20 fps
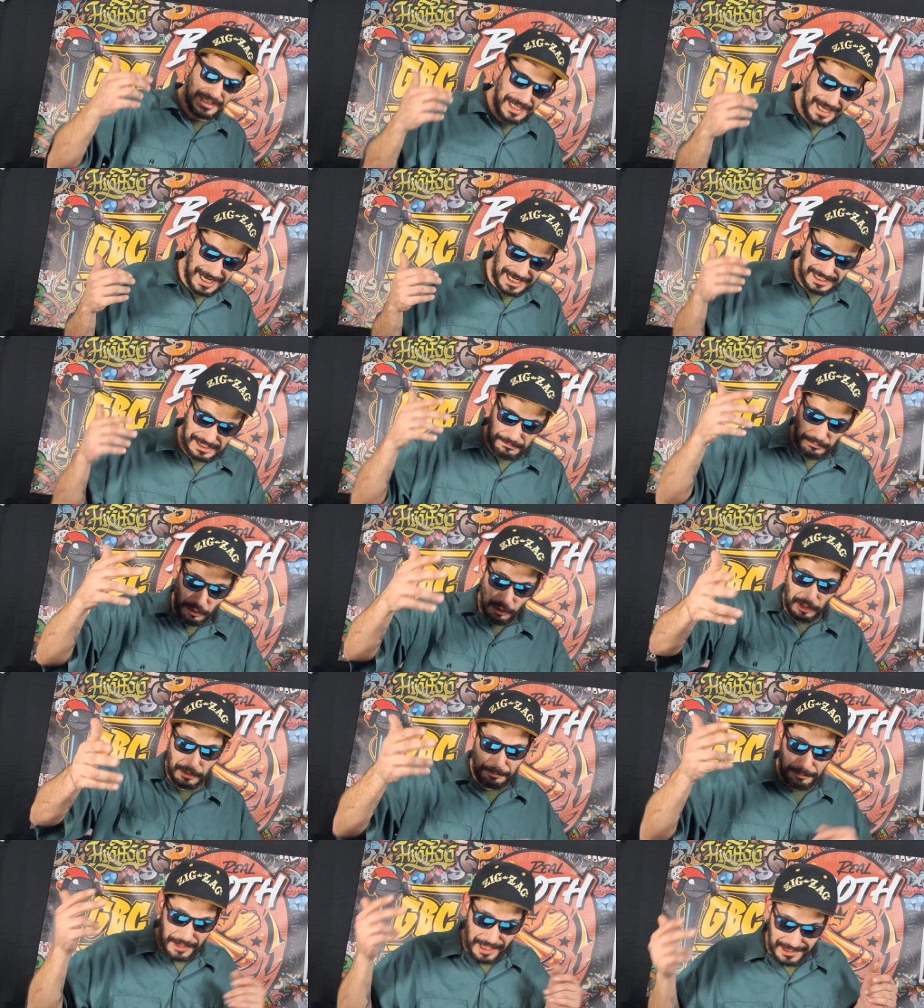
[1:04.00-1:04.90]
times
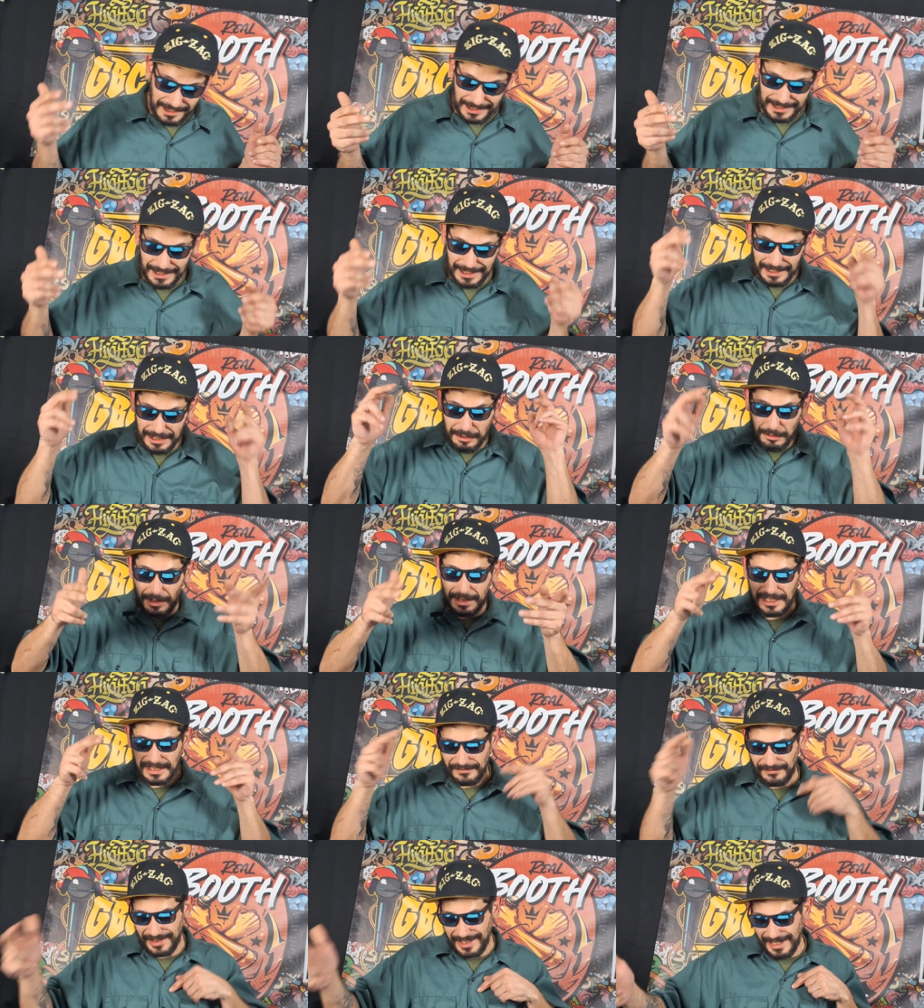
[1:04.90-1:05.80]
more abundant in the
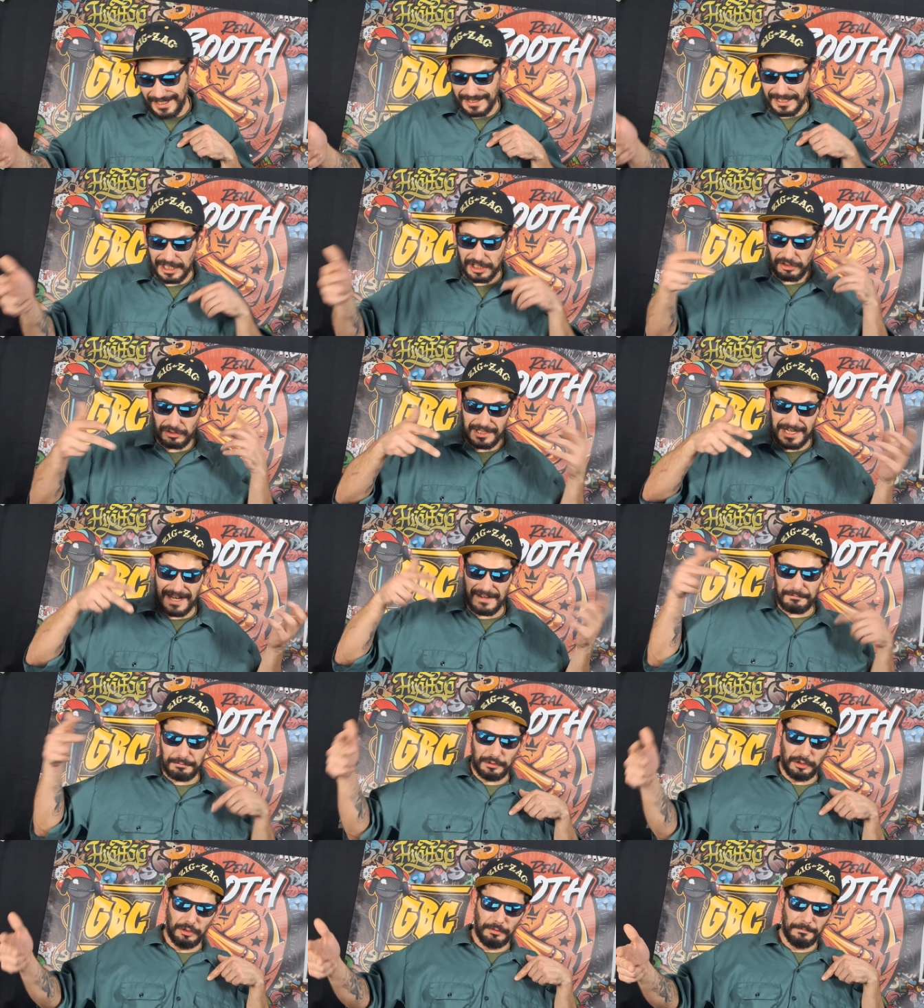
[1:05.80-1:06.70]
US of A than
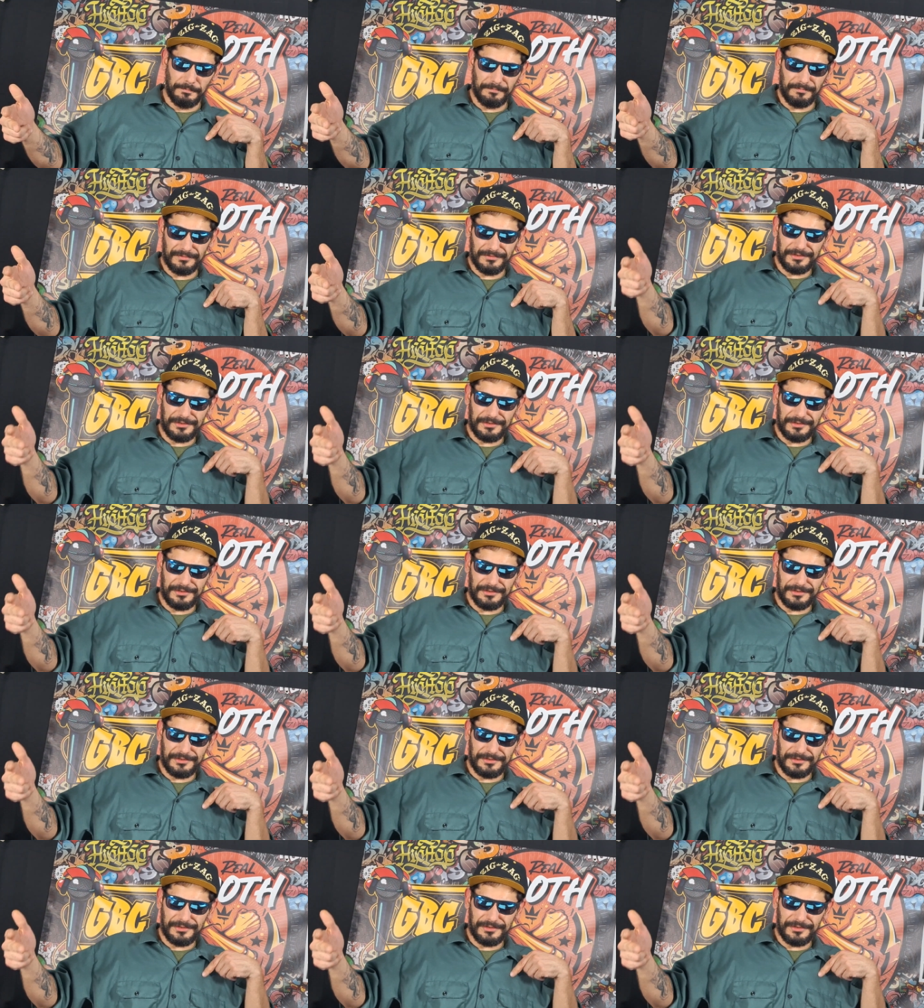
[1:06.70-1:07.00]
giraffe poop.